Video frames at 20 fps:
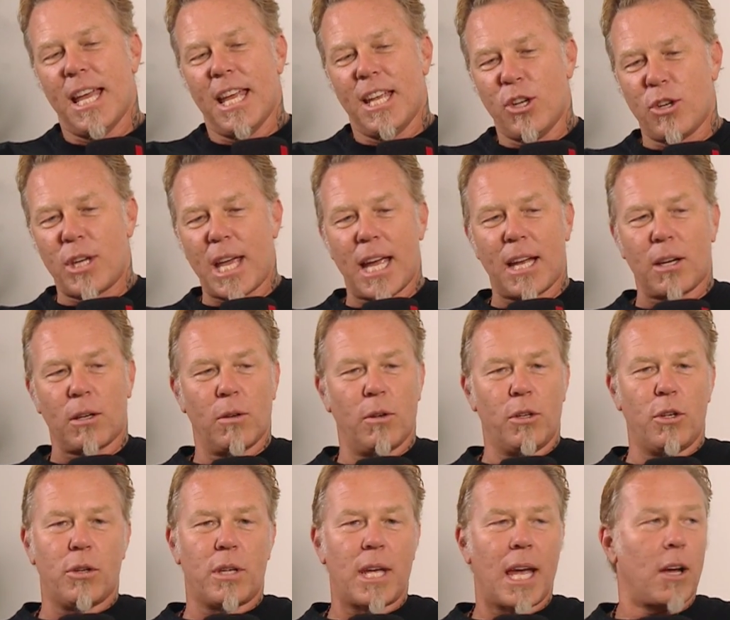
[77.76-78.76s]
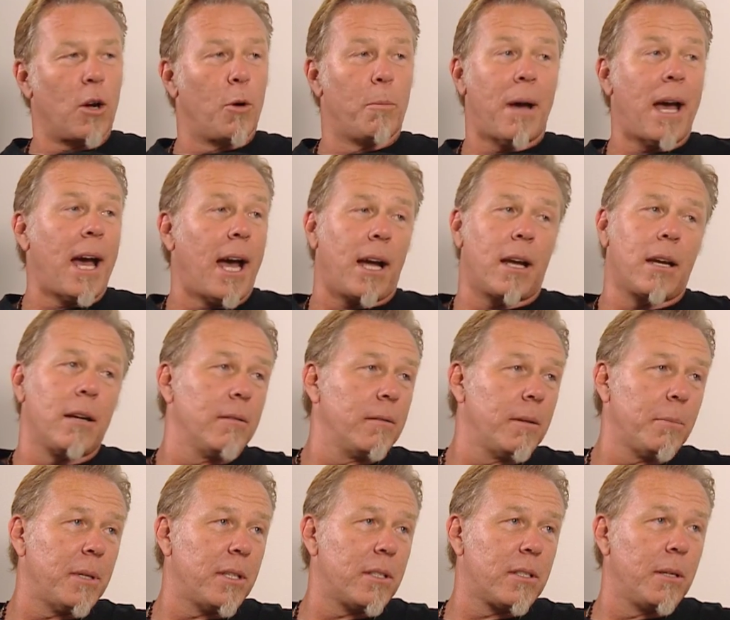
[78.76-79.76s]
you can't go back. I
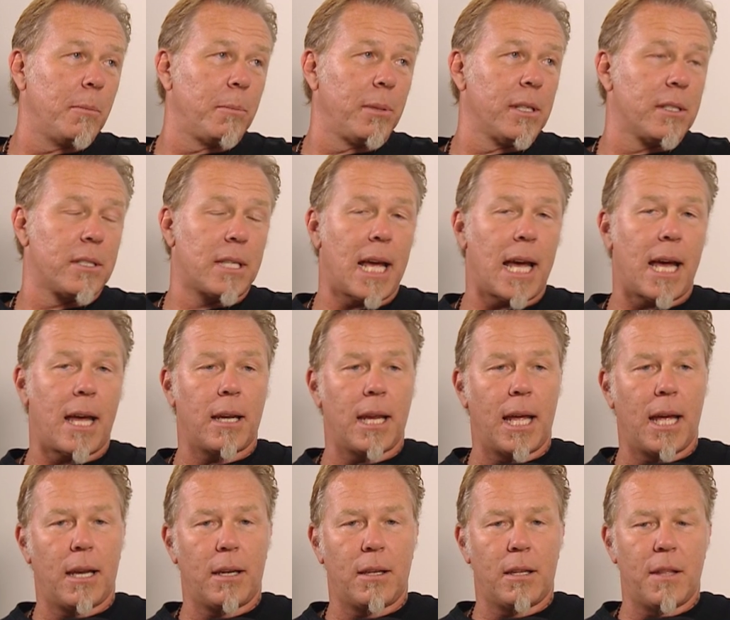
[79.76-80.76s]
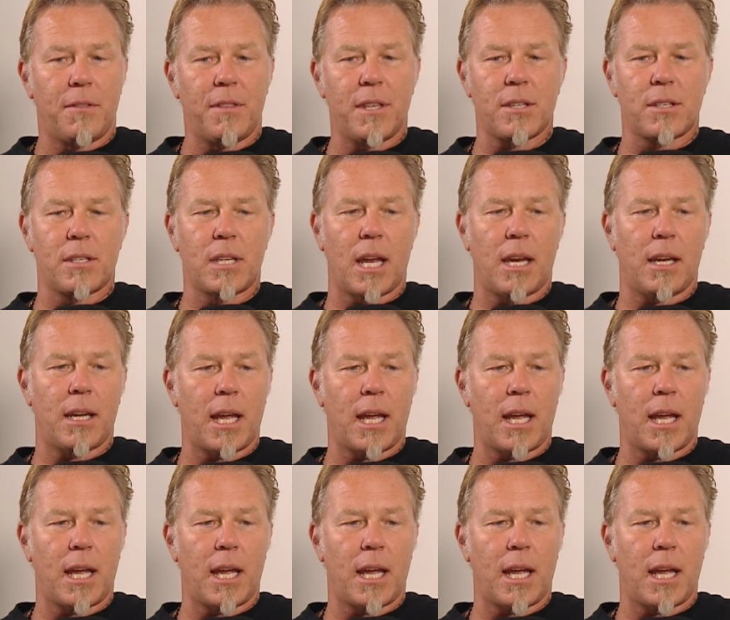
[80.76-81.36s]
mean, as simple as that. And this day and